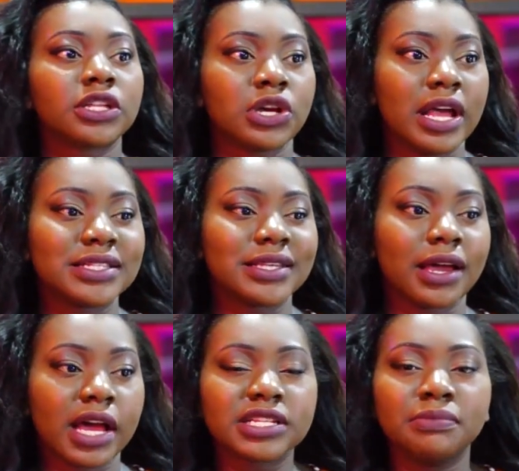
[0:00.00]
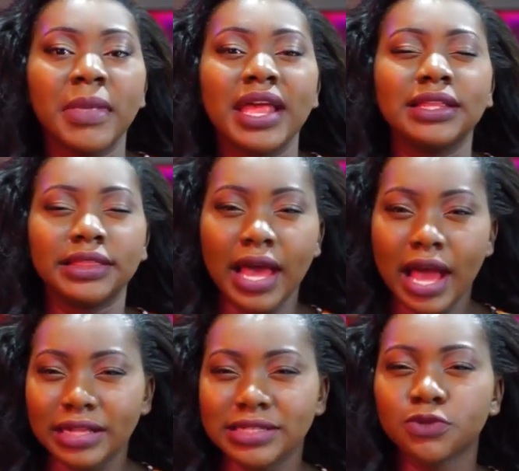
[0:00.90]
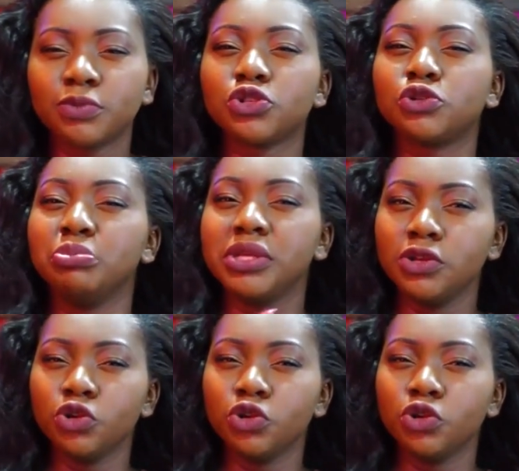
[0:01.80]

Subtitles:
trying to catch men in the act, they're supposed to be,